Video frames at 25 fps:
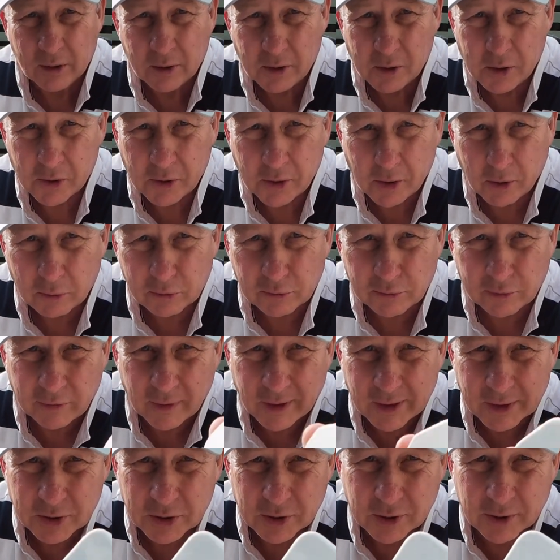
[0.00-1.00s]
good
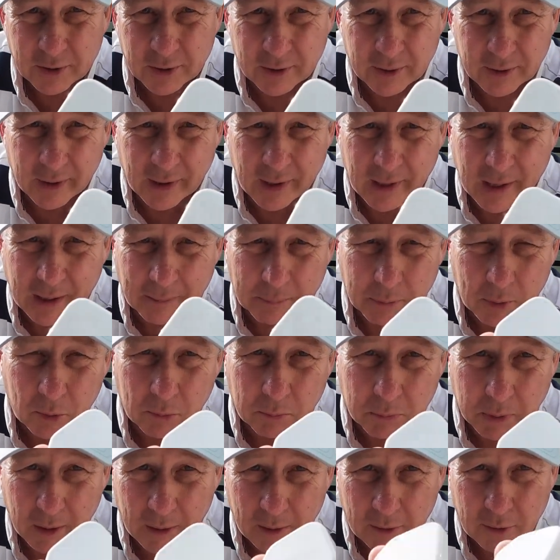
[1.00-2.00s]
old-fashioned
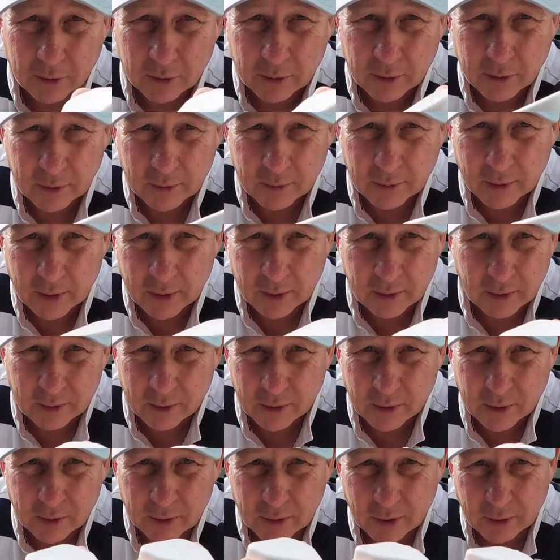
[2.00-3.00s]
Apple plug that
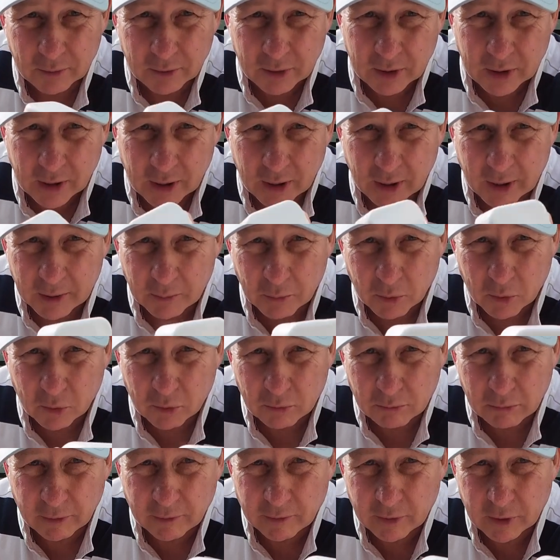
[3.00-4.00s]
you don't get
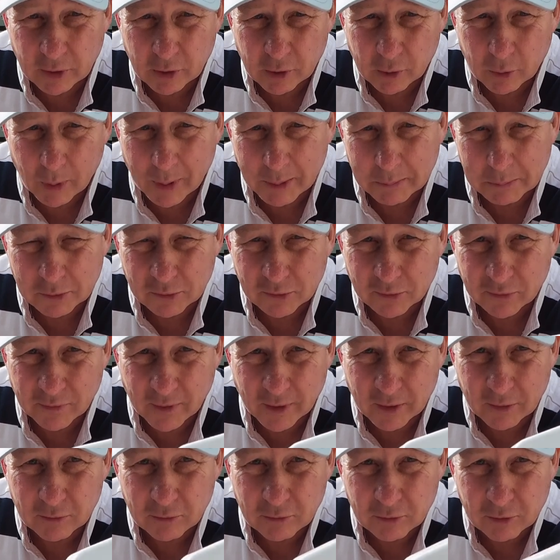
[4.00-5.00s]
anymore with your new Apple
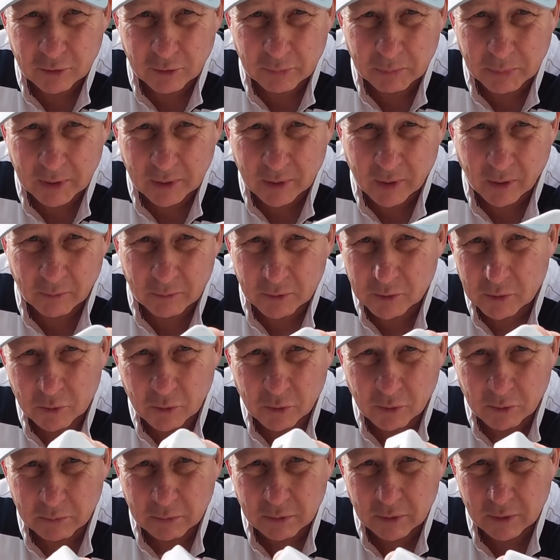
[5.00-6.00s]
phones, but I'm
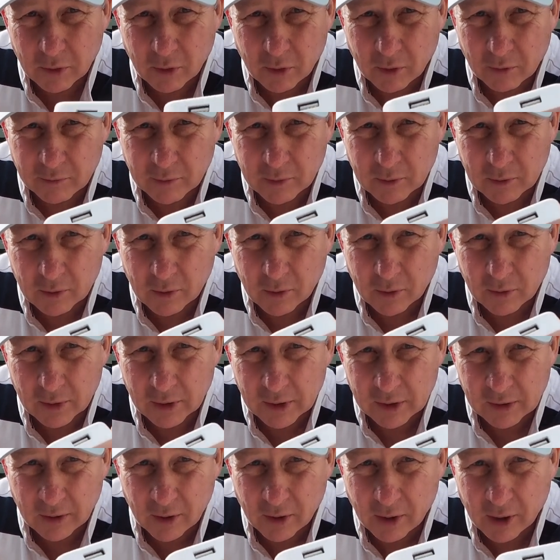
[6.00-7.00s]
sure a lot of you have got
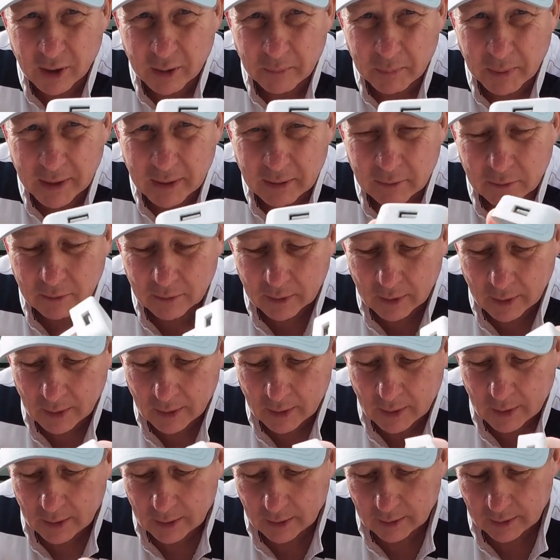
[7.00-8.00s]
these lying about.
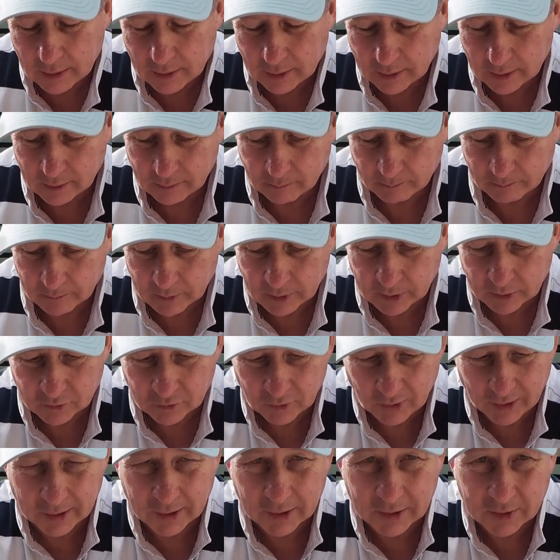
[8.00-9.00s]

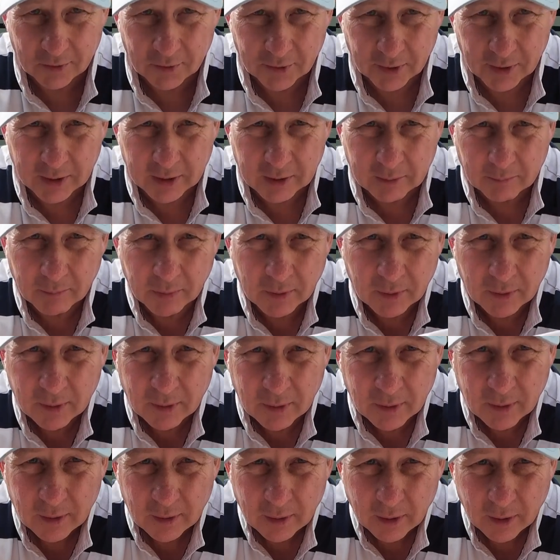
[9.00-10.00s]
Exactly same
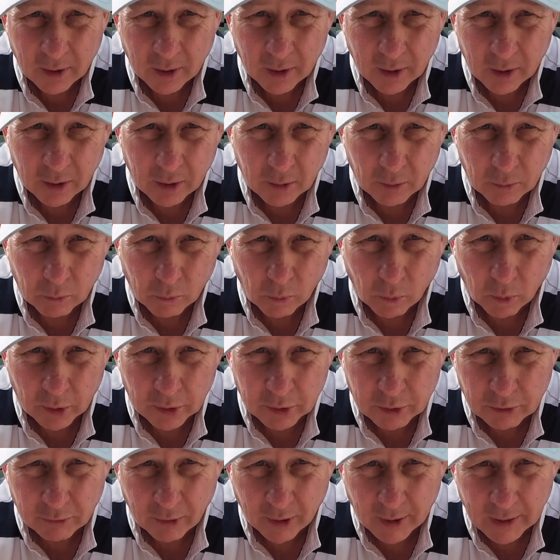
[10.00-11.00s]

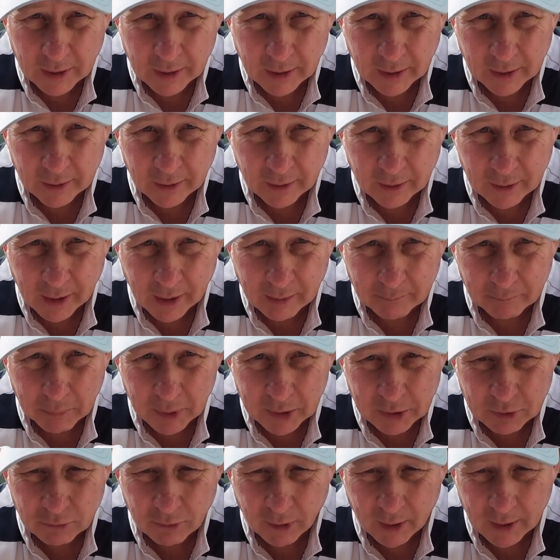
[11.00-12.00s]
wattage rating and
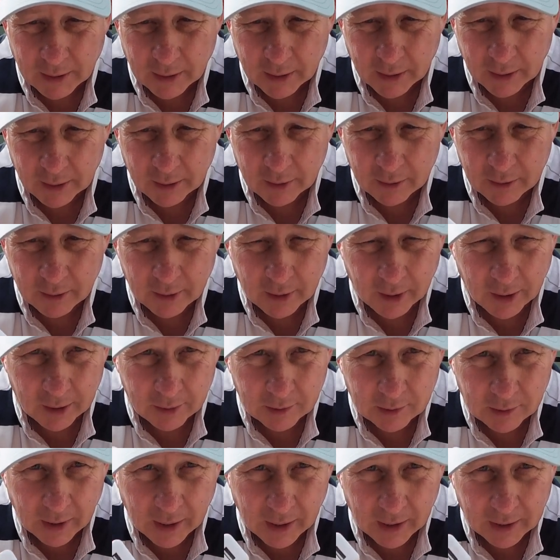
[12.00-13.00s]
ampage rating
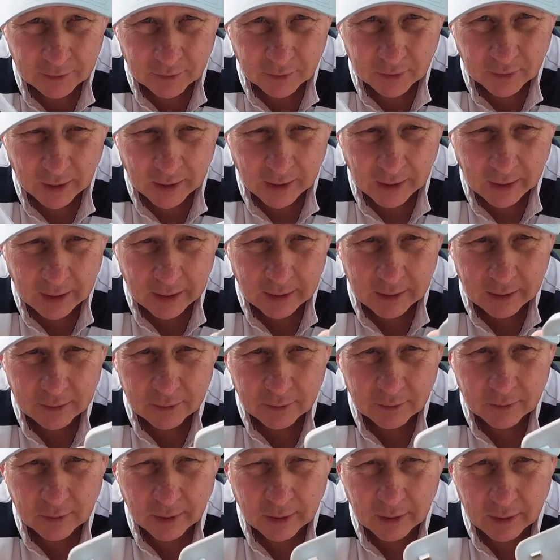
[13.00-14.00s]
as that,
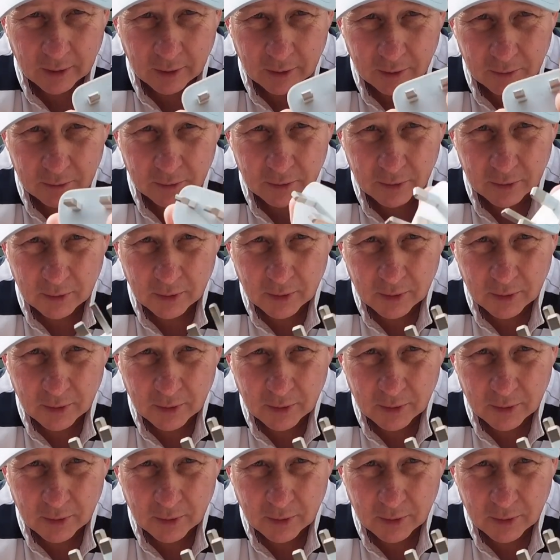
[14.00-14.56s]
so